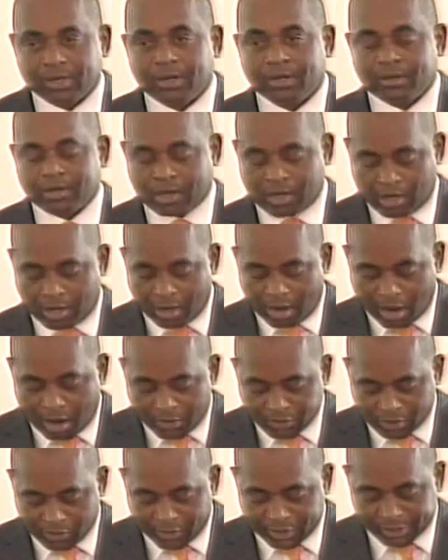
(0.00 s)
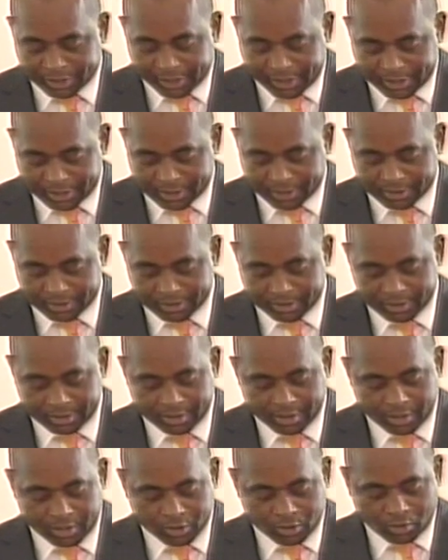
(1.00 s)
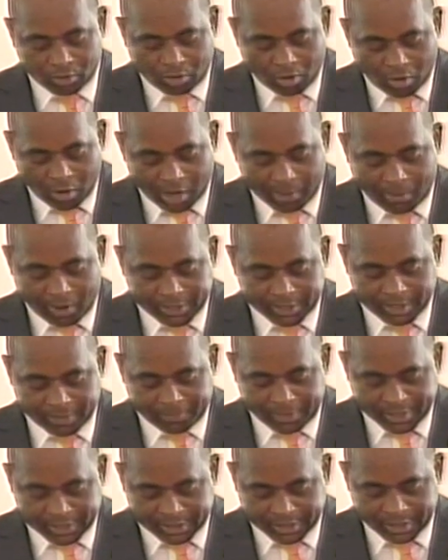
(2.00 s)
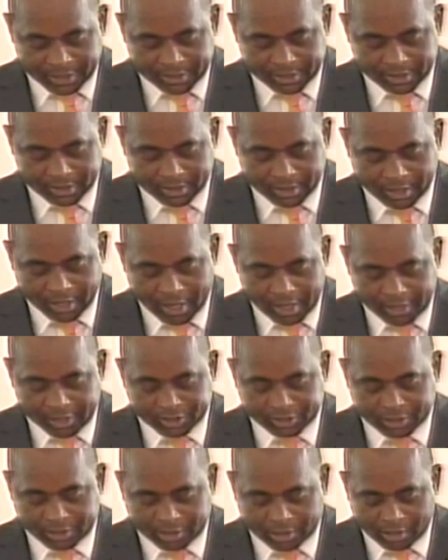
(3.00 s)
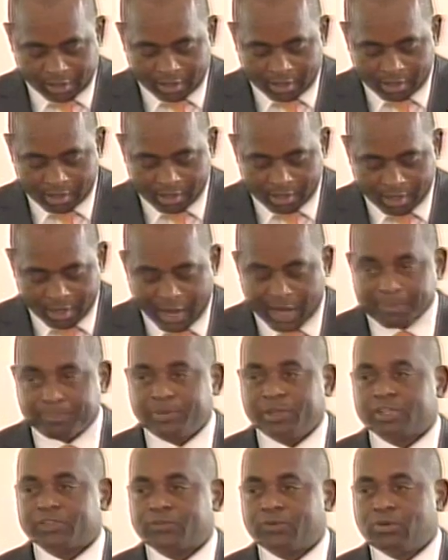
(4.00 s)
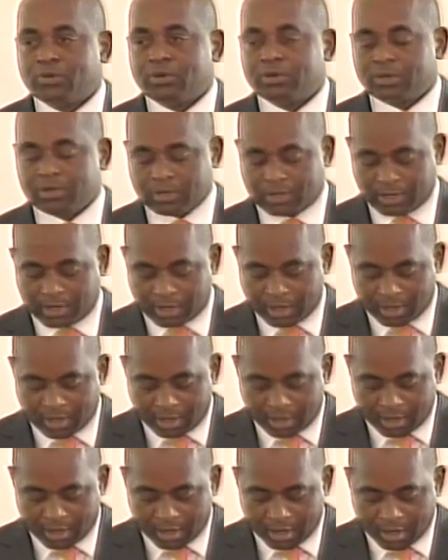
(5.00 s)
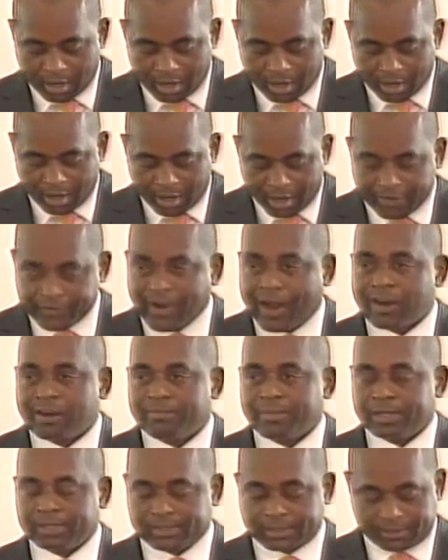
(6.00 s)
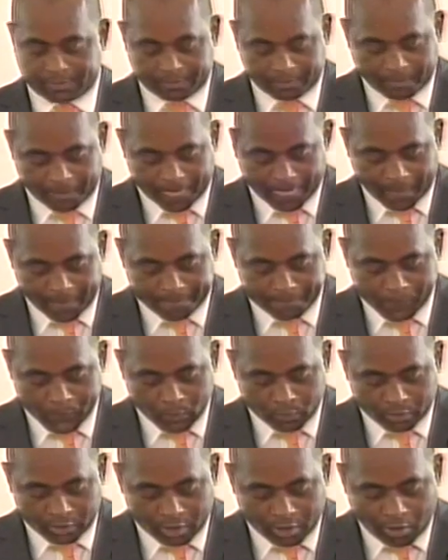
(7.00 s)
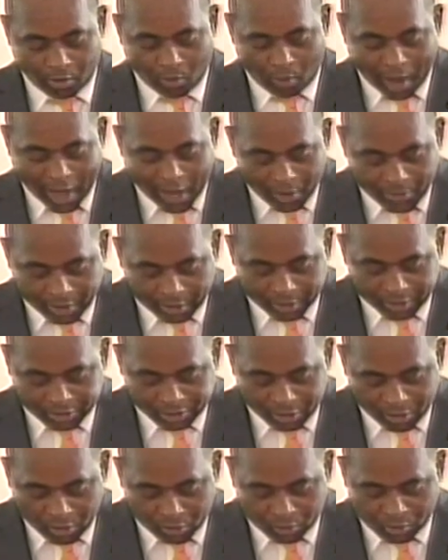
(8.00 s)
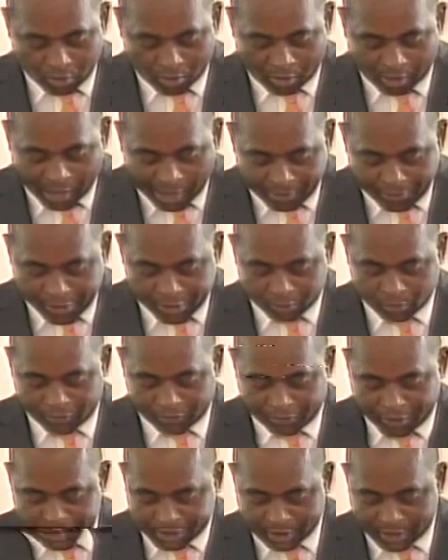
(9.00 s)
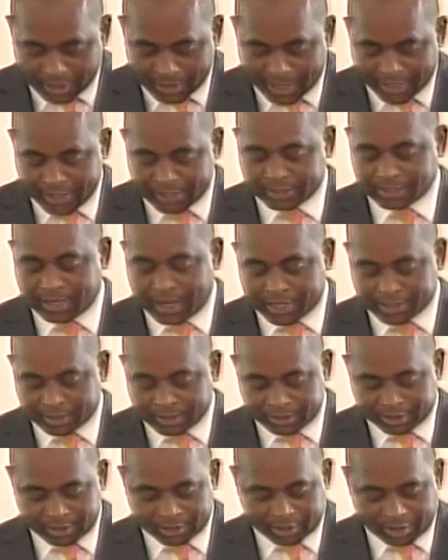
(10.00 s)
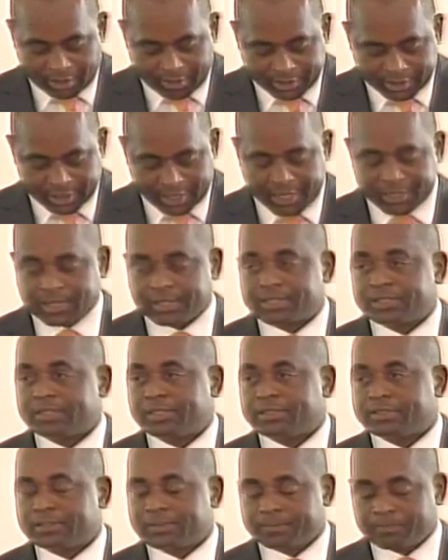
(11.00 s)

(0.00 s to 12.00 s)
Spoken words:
that allows our citizens to go about their business in a secure and peaceful environment. While we continue to collaborate with regional and international security agencies